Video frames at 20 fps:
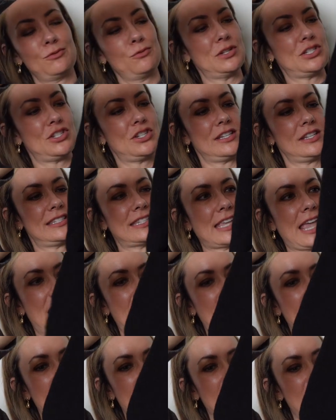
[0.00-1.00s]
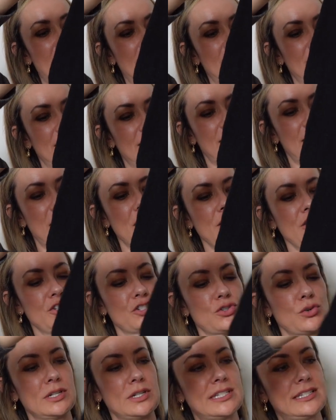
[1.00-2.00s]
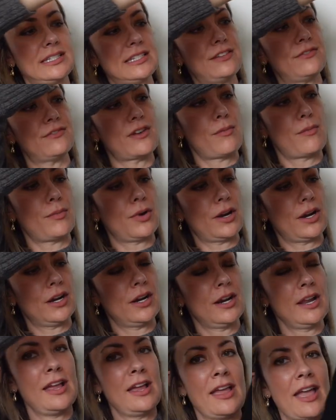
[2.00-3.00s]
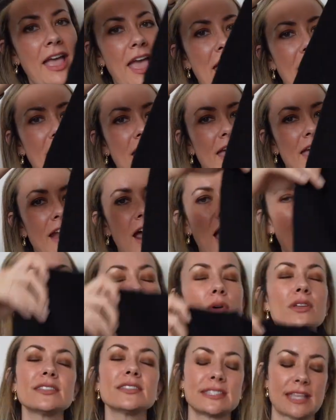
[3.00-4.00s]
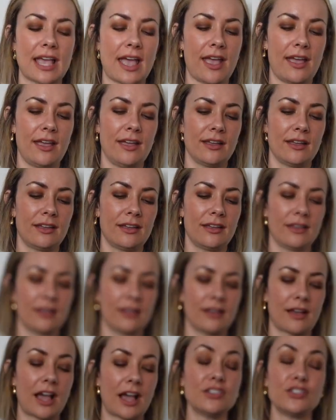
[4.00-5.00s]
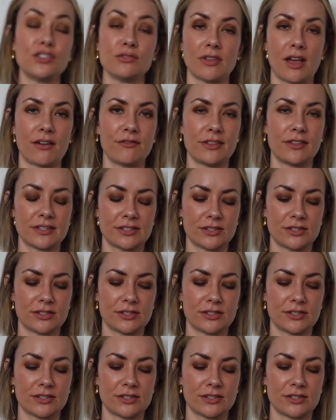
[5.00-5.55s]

which is a kind of short sleeve number. And I will say, I do love this